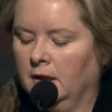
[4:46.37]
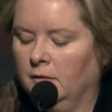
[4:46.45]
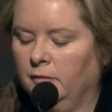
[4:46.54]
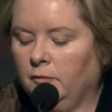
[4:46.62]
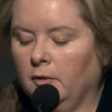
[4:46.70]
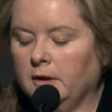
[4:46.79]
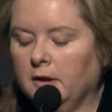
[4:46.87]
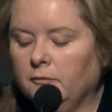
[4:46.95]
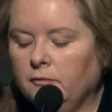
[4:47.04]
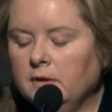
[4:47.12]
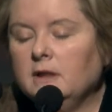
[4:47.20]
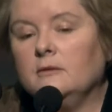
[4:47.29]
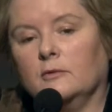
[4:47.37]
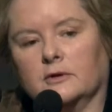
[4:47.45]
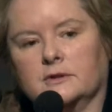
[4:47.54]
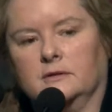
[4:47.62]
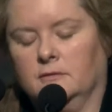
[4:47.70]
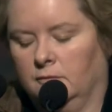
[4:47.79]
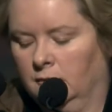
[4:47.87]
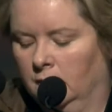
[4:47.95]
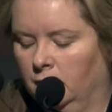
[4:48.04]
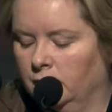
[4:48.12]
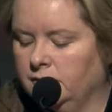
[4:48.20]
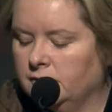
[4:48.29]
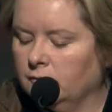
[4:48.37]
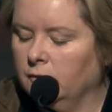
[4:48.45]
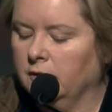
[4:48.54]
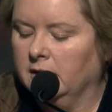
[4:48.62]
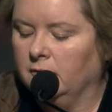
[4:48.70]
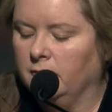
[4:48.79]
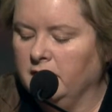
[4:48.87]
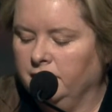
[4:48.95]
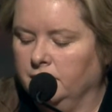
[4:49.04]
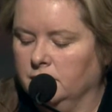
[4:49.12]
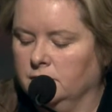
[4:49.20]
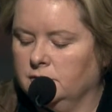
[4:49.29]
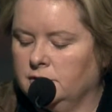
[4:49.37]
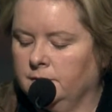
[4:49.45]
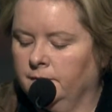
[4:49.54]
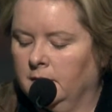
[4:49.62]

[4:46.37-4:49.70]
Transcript: But what I really wanted was to work in a refuge.